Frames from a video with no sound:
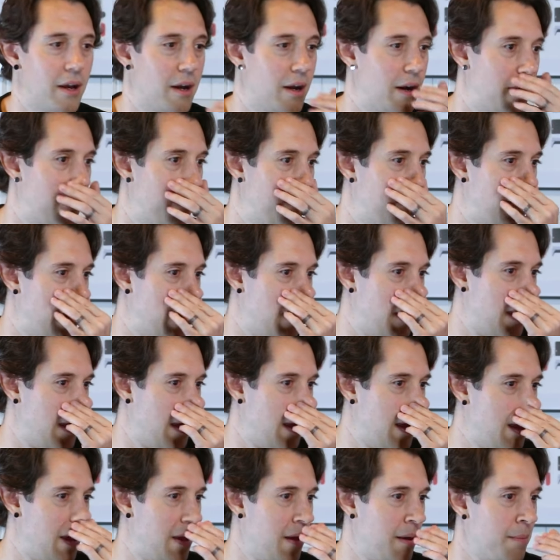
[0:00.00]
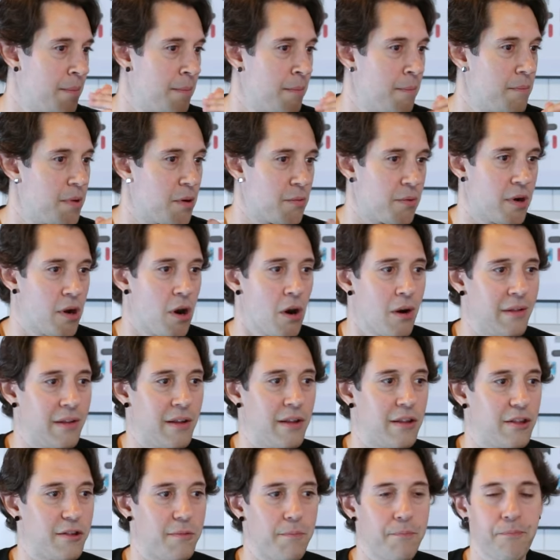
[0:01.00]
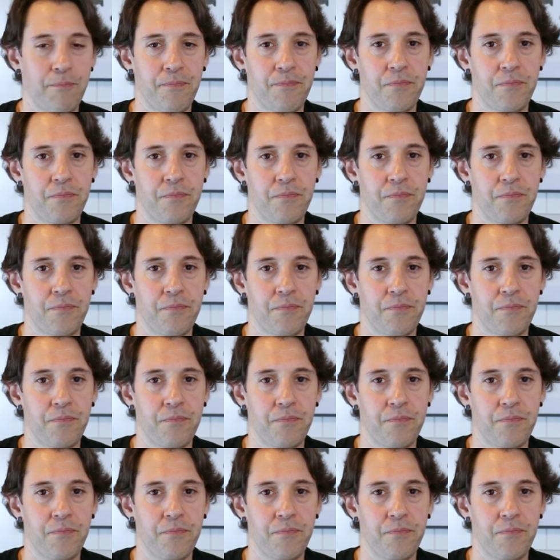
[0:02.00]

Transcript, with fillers: But regardless,